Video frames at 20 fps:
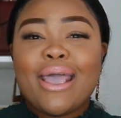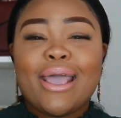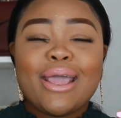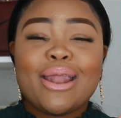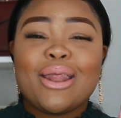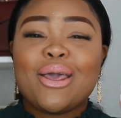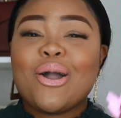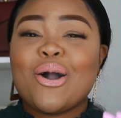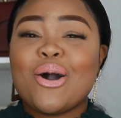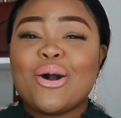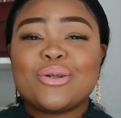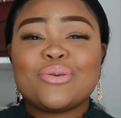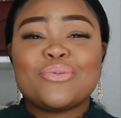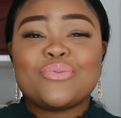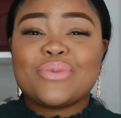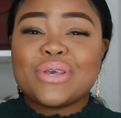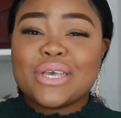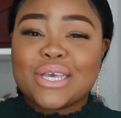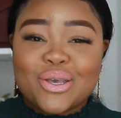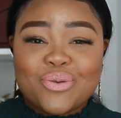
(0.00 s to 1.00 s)
hitting
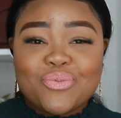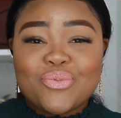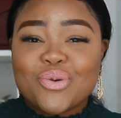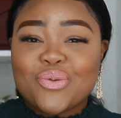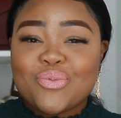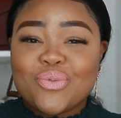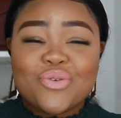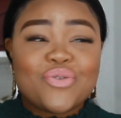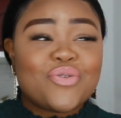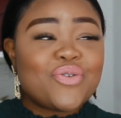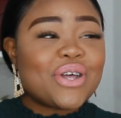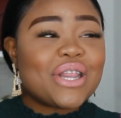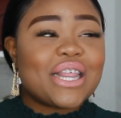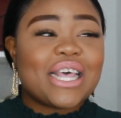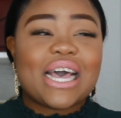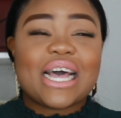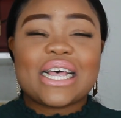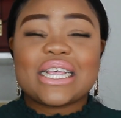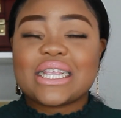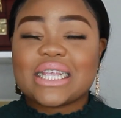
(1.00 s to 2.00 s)
on me, boo boo, for
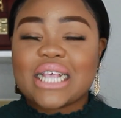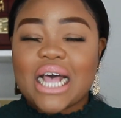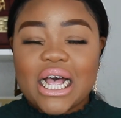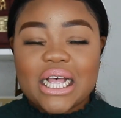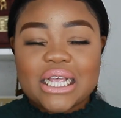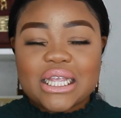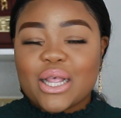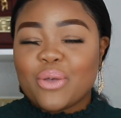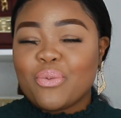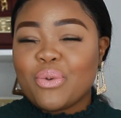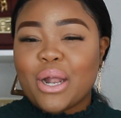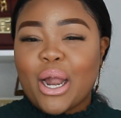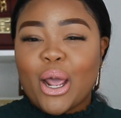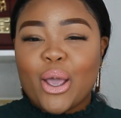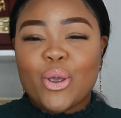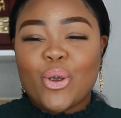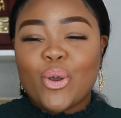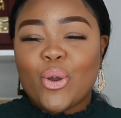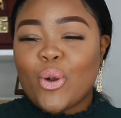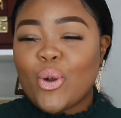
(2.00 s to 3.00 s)
their sons. They be
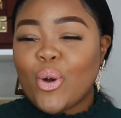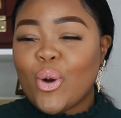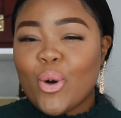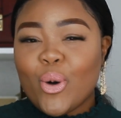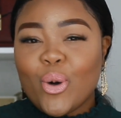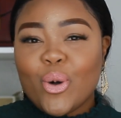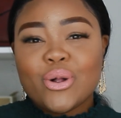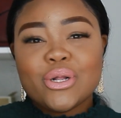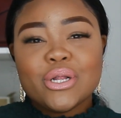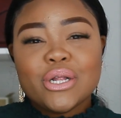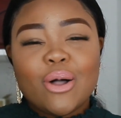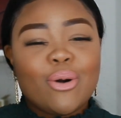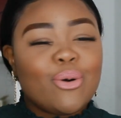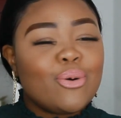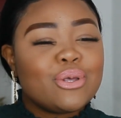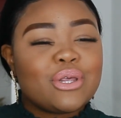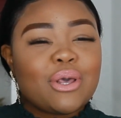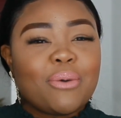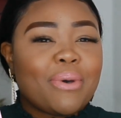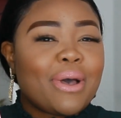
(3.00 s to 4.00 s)
like, you know,
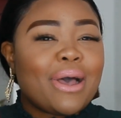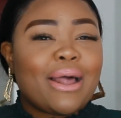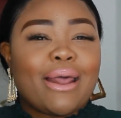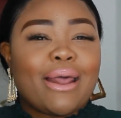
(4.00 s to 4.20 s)
I be